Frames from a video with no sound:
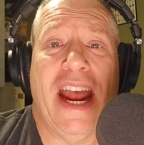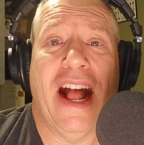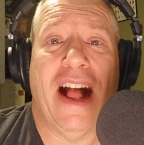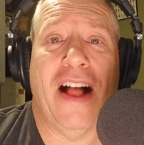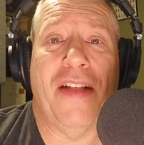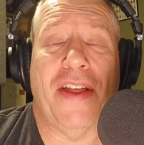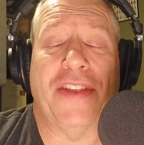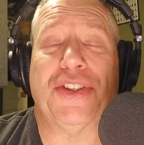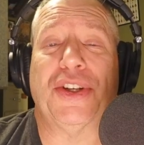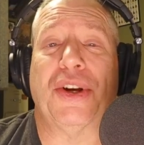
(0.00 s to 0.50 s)

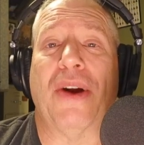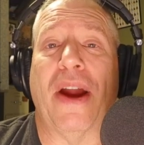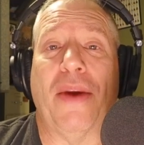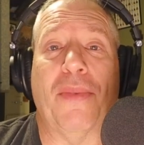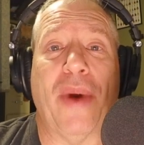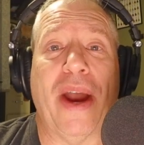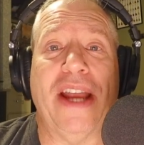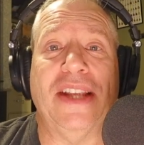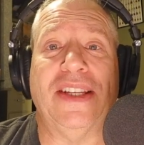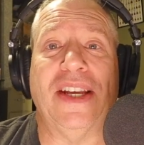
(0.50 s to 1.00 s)
that's a great
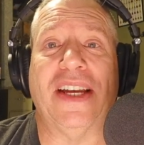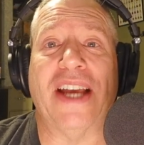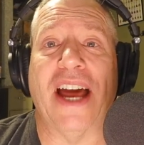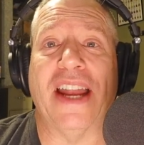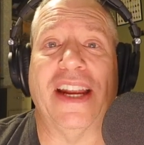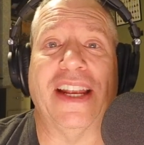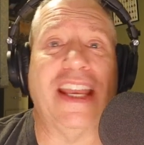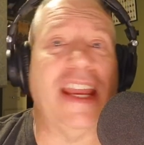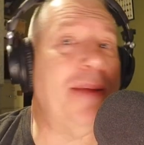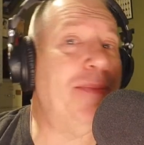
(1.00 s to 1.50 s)
way to
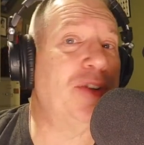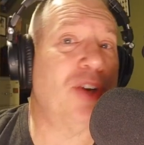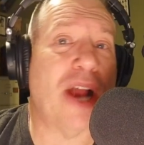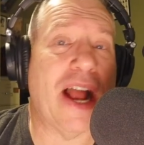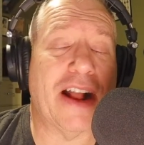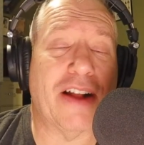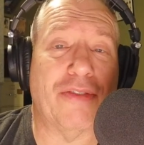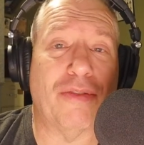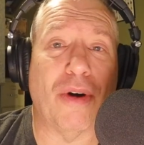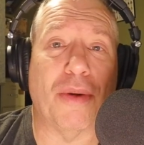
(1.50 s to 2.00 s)
kind of keep
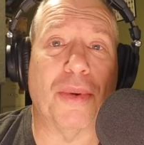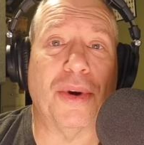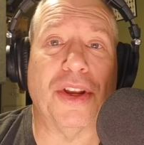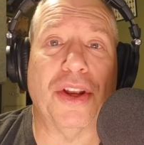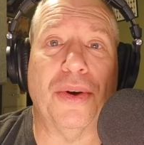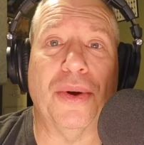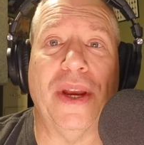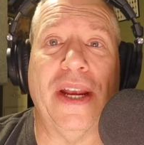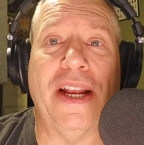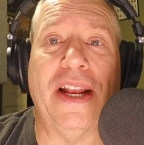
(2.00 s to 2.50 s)
track of what we're
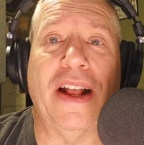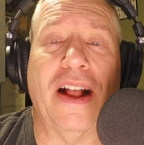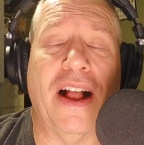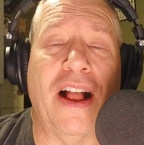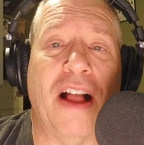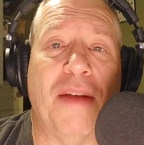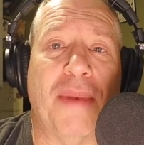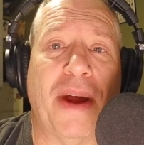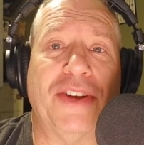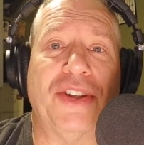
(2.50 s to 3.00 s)
doing.
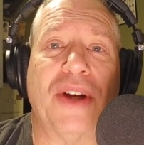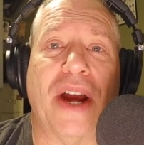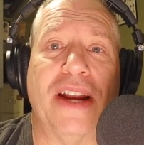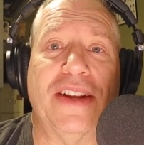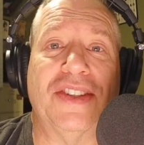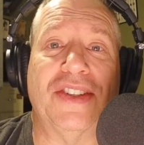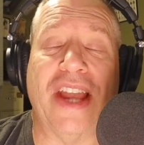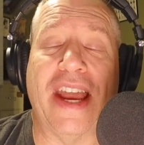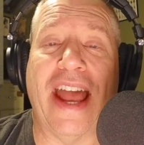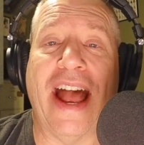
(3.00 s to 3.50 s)
I try to
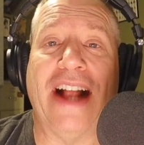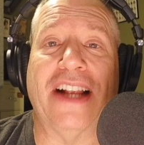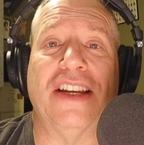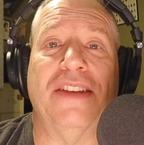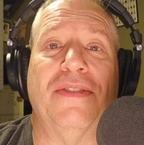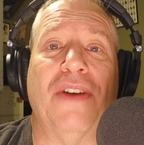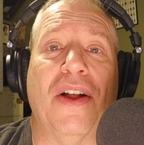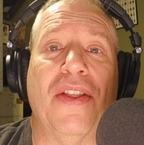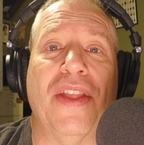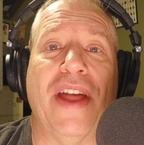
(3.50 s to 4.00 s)
stay
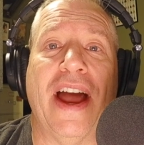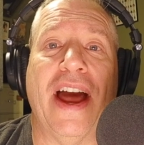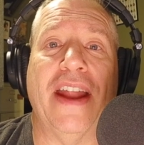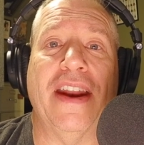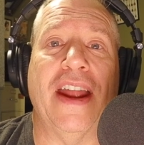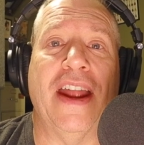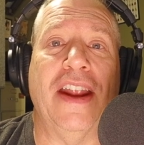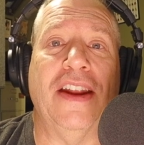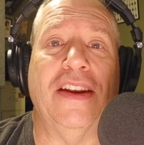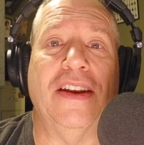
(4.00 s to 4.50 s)
active on that,
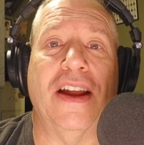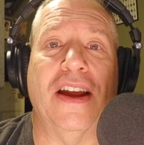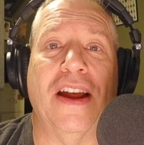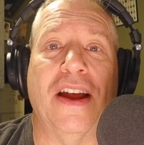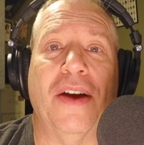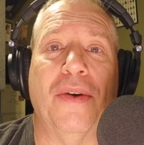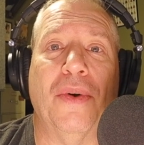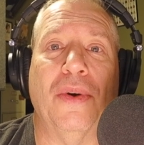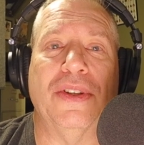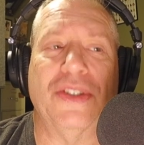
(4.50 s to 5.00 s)
and
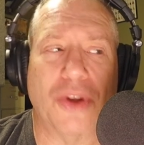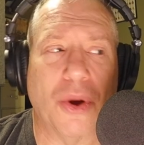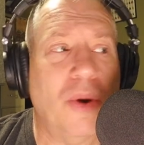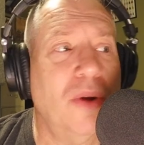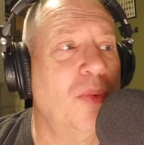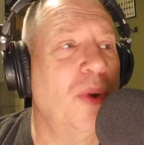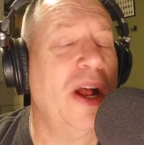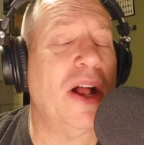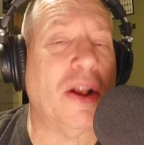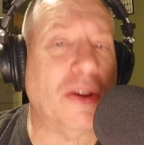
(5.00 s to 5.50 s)
it's
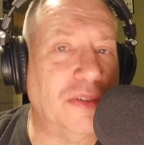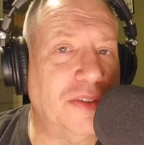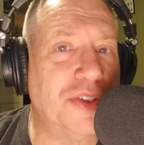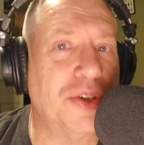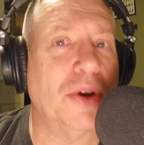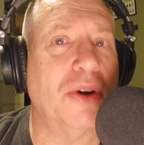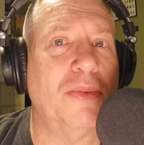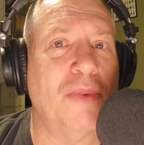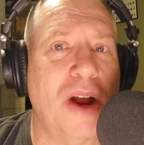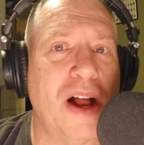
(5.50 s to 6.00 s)
going well. It's
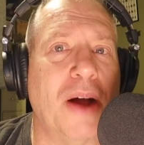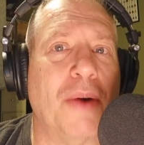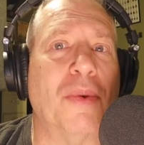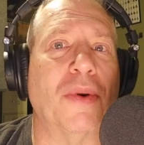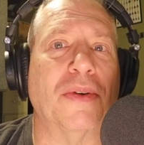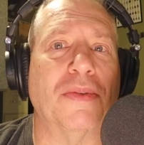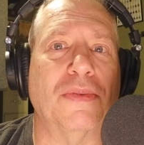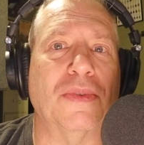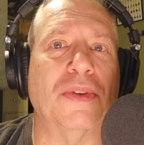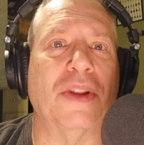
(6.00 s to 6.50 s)
going well.
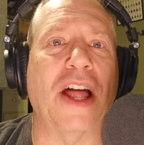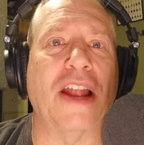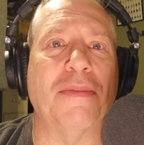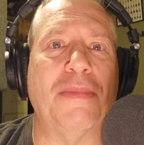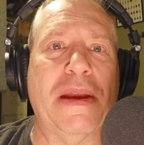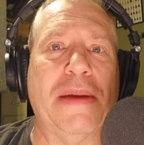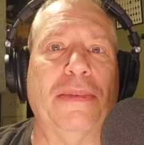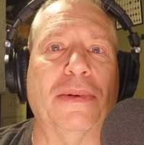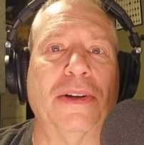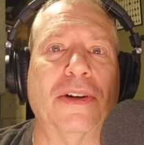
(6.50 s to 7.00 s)
A lot of
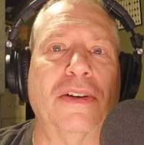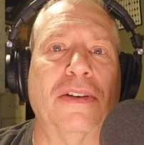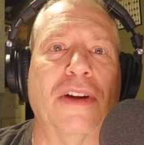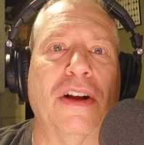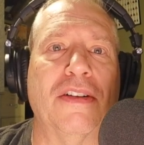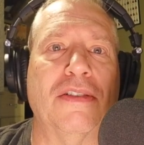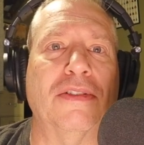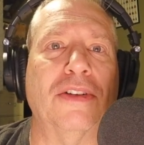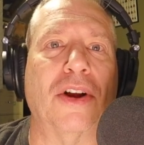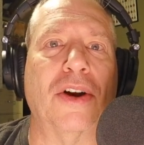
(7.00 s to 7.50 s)
people
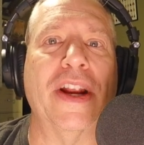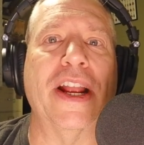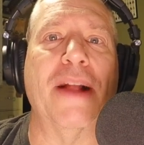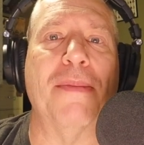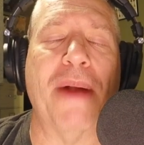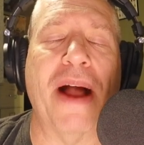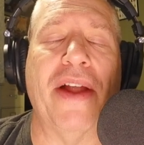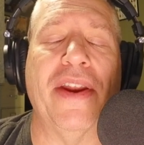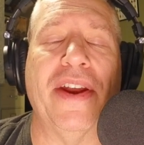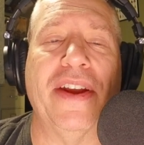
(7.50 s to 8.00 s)
are learning
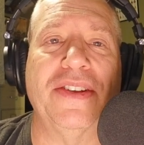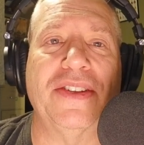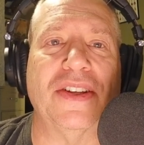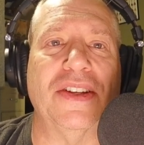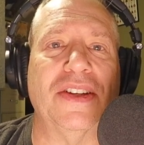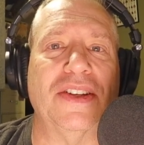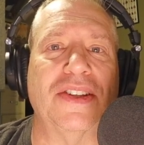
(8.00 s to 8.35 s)
about us and